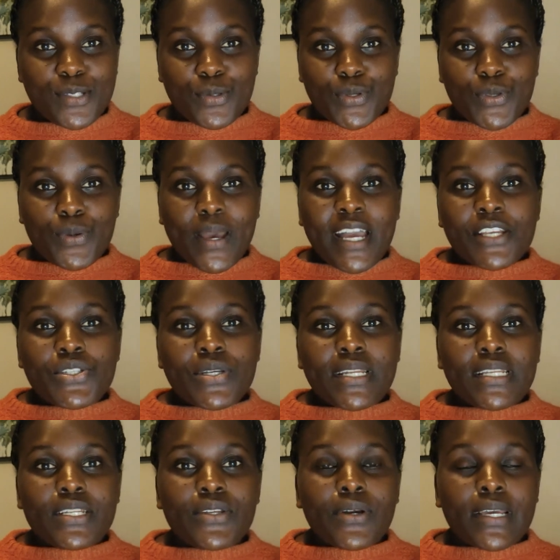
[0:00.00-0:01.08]
So you
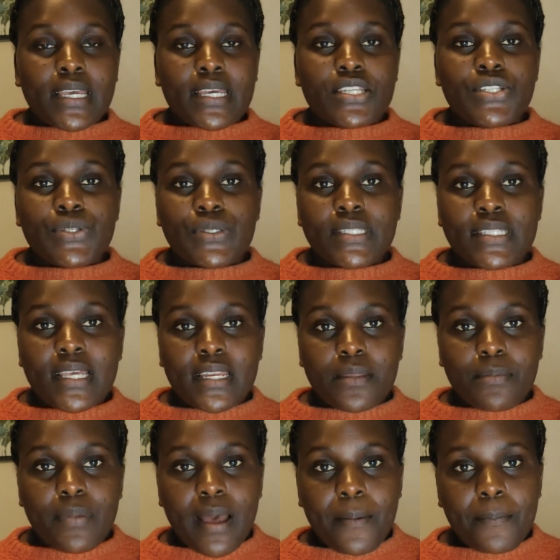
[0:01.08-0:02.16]
actually don't get your study
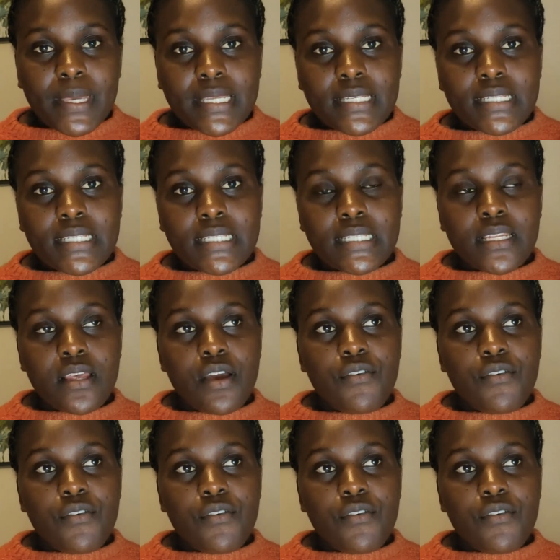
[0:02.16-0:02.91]
permit